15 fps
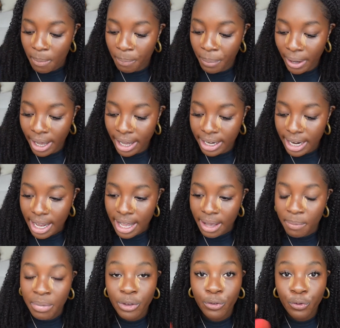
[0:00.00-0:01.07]
But
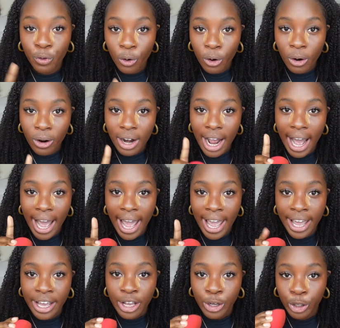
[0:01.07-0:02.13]
before
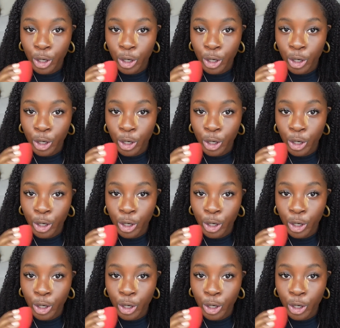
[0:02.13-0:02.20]
I